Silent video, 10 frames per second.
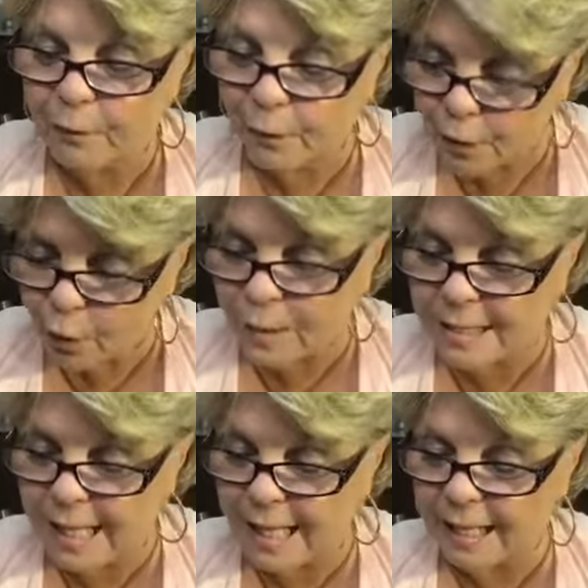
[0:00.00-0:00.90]
For your
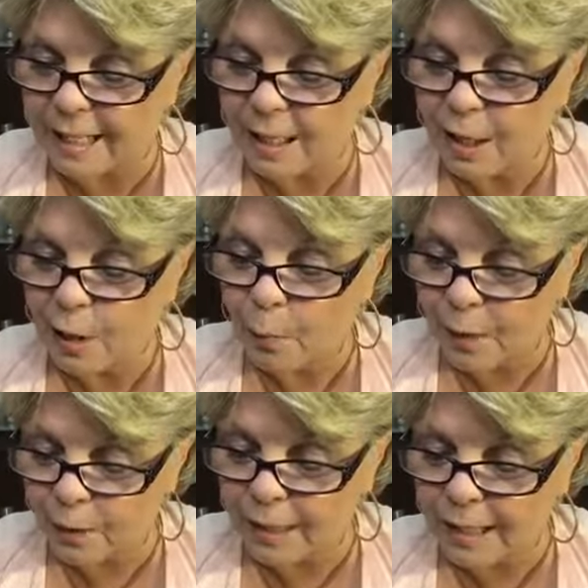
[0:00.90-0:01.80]
sake,
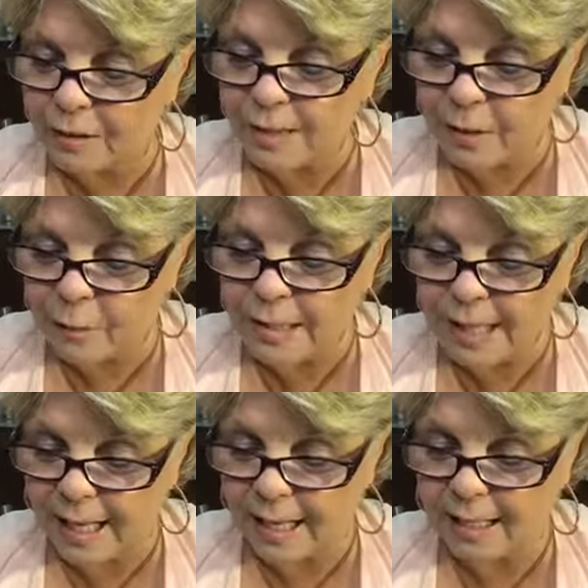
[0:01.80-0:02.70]
we are killed every
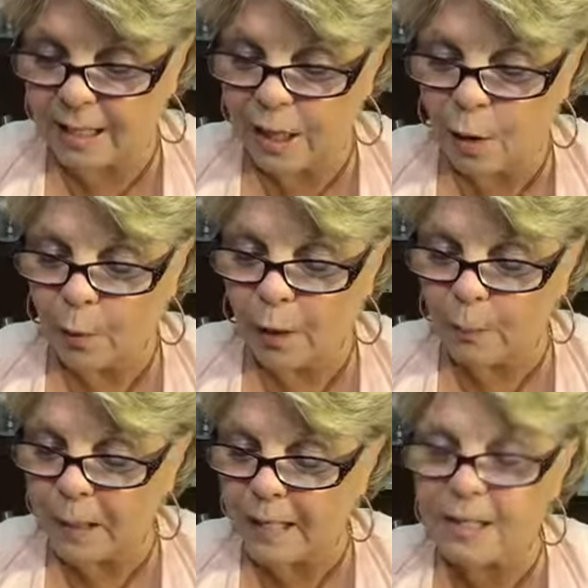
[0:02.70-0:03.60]
day, we are
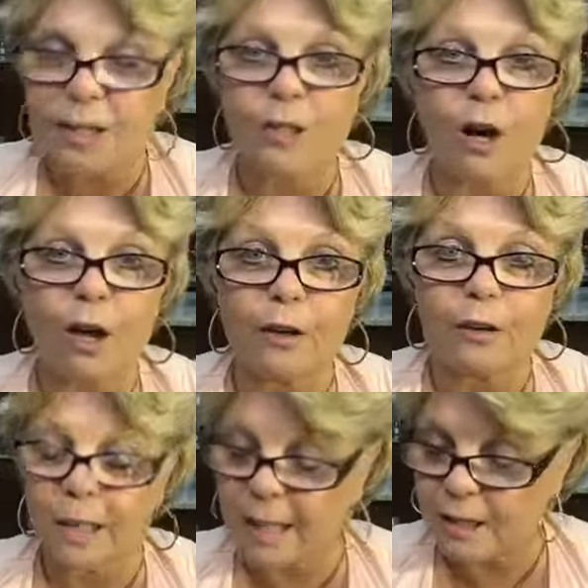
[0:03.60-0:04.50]
being
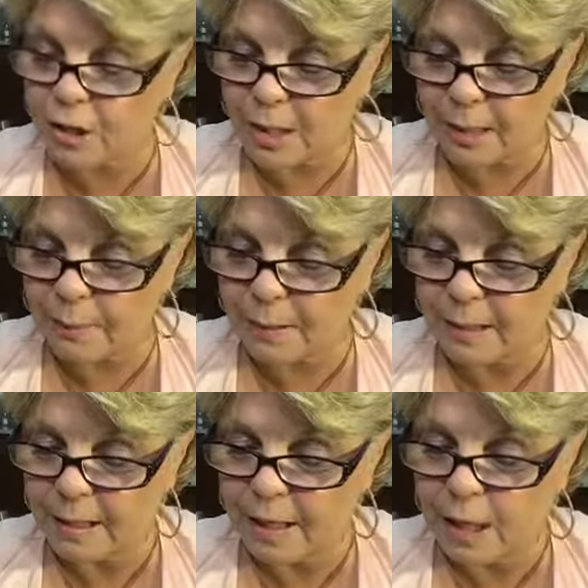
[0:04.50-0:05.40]
slaughtered like sheep.
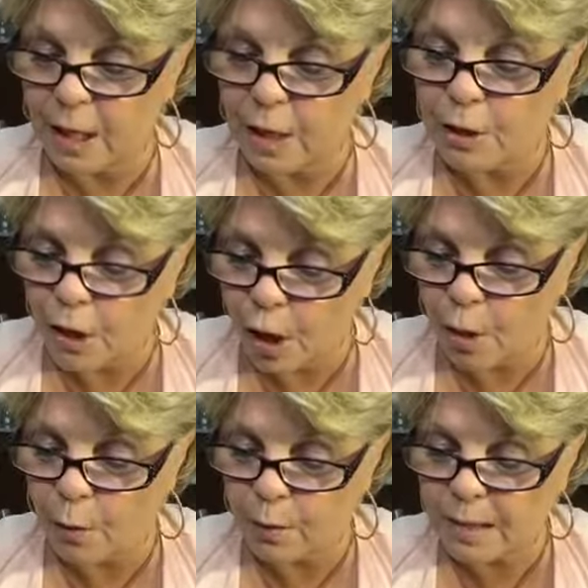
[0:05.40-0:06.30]

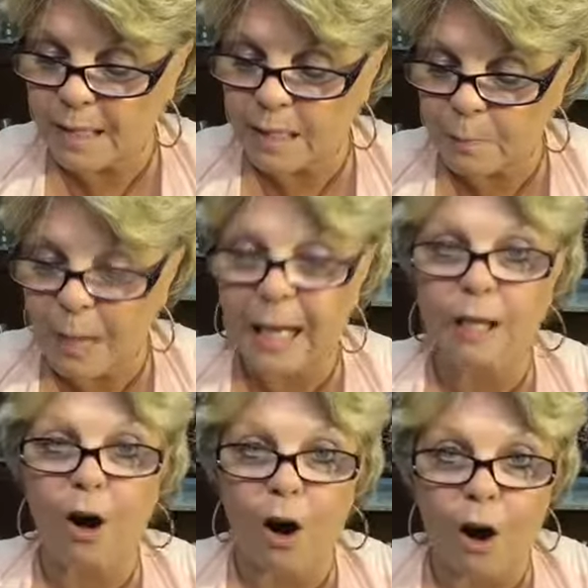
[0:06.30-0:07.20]
No,
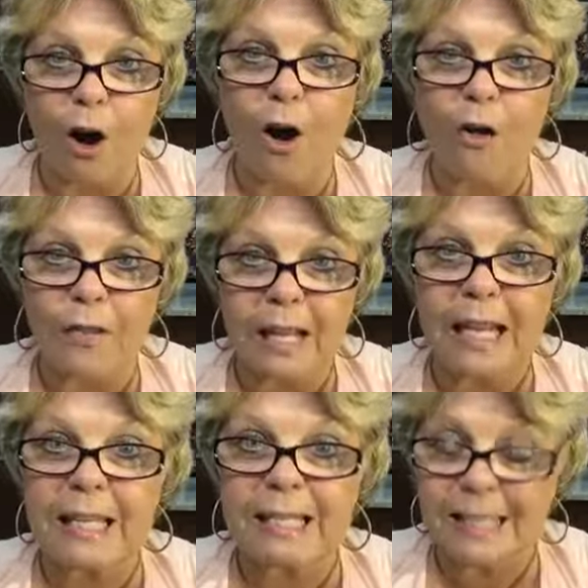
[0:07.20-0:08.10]
despite all
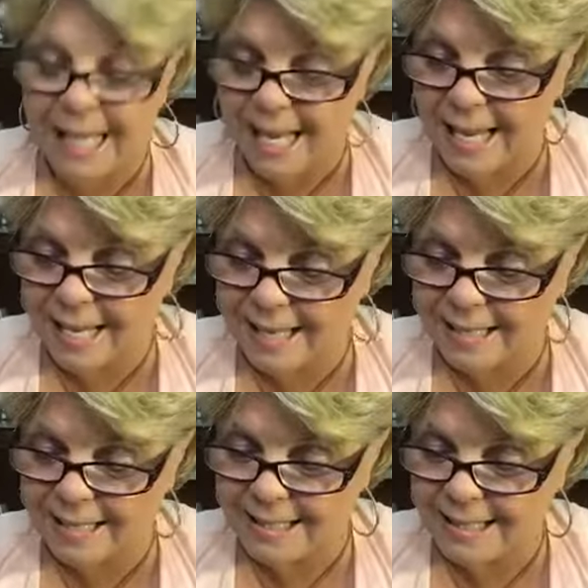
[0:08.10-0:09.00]
these
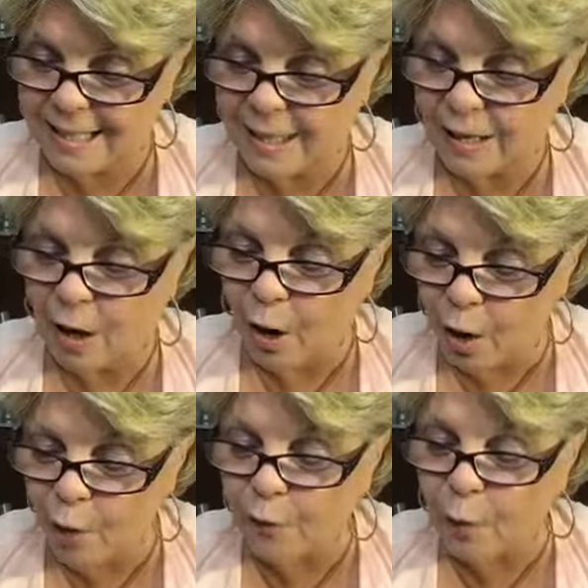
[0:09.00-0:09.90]
things,
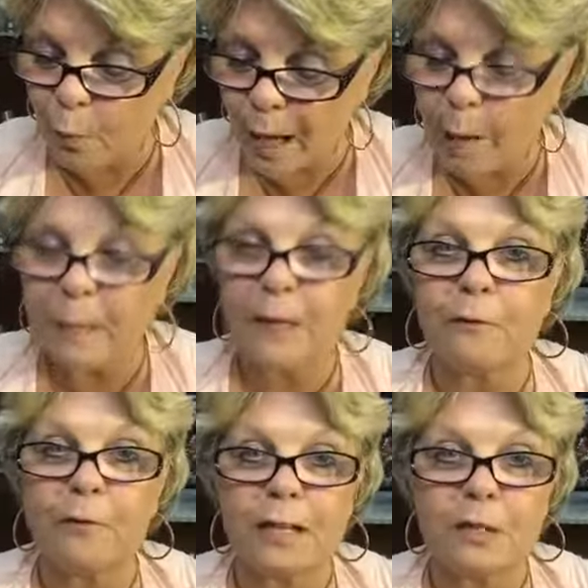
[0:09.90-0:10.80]

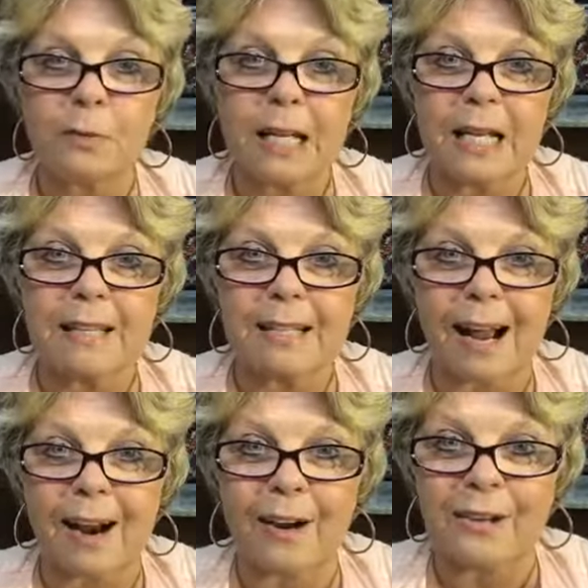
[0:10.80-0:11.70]
overwhelming victory is
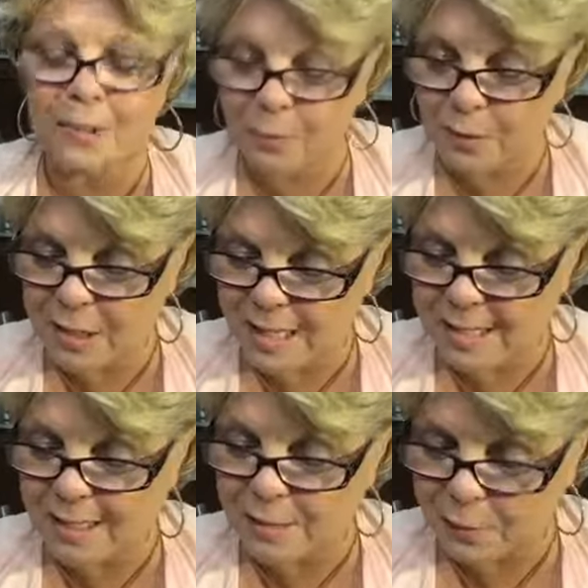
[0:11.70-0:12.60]
ours through
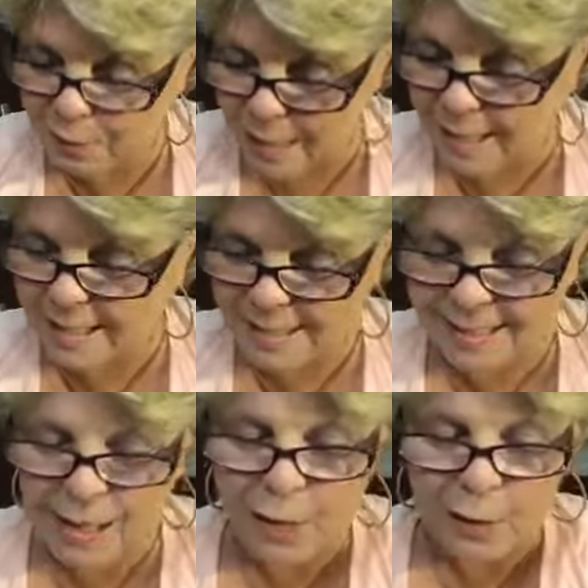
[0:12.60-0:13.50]
Jesus
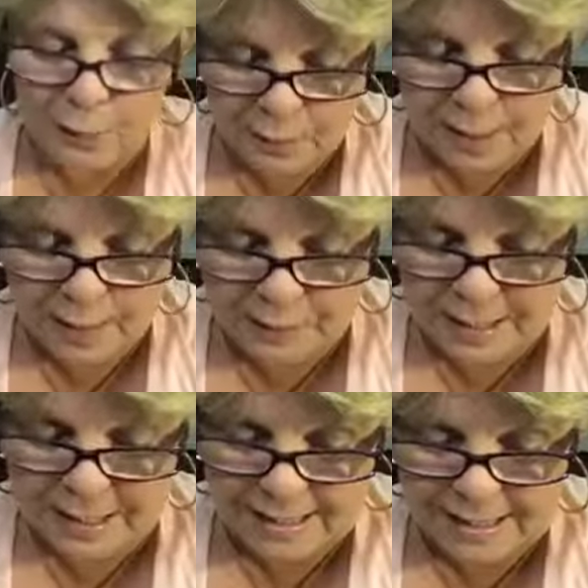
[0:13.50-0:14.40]
Christ, who loved
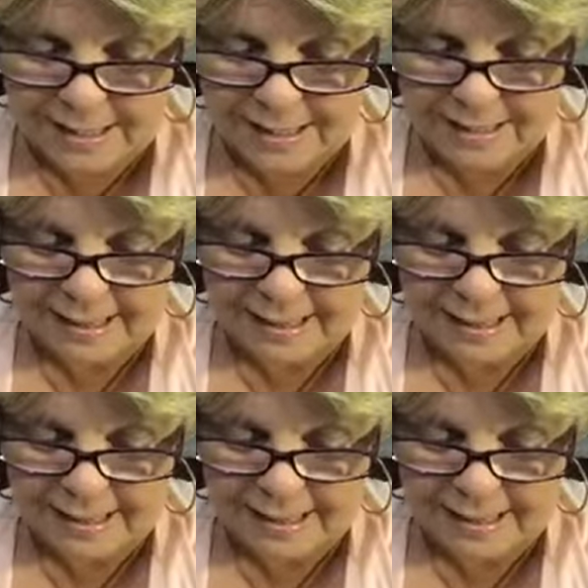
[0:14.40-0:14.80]
us